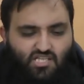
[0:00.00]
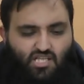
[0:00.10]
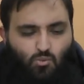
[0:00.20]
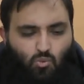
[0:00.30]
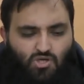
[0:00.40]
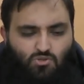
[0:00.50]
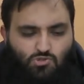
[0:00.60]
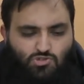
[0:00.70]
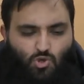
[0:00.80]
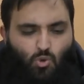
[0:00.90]
that one
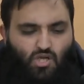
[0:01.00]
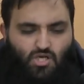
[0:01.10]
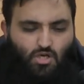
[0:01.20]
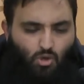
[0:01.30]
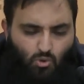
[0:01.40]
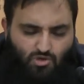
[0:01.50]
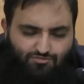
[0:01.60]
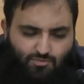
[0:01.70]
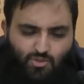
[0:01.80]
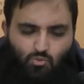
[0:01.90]
who stole a cloak
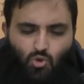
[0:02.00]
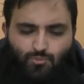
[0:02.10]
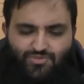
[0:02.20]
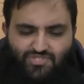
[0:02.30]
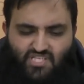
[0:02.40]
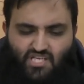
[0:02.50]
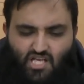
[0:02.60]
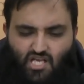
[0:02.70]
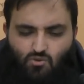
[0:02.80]
from the war booty